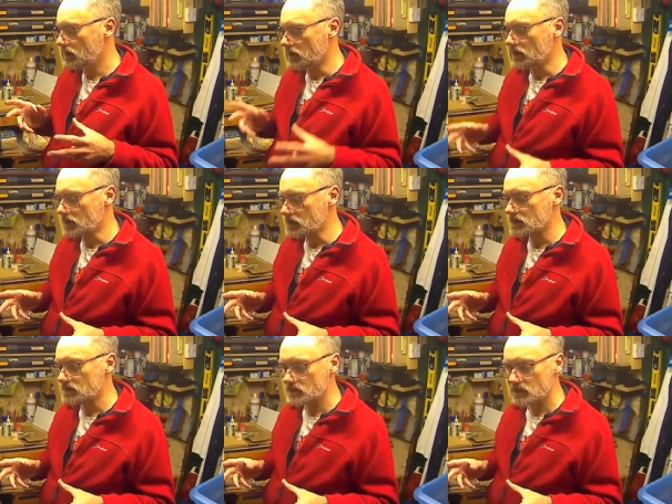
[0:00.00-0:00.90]

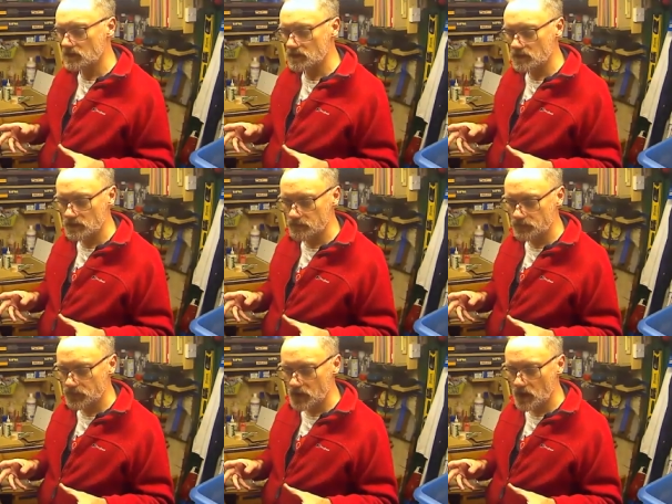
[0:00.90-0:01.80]
is.
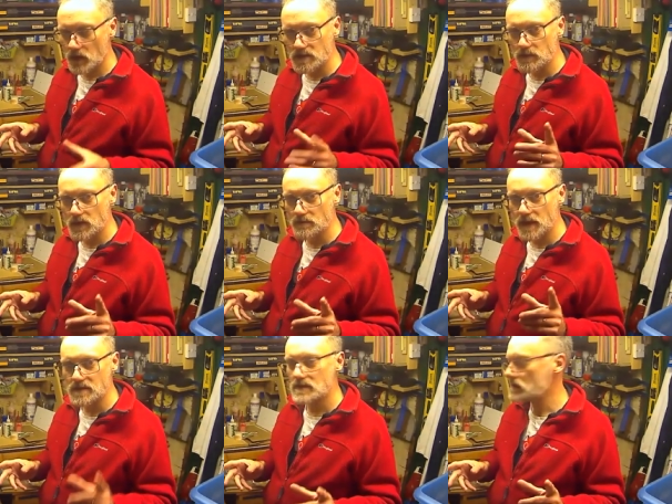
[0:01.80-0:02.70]
Well, actually, one of the
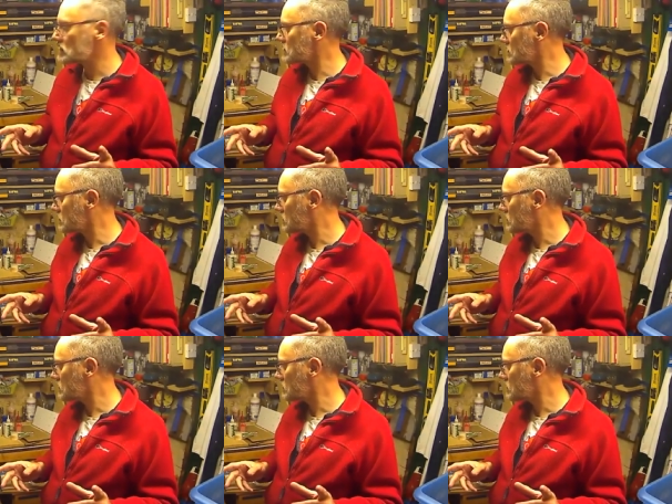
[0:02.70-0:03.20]
best things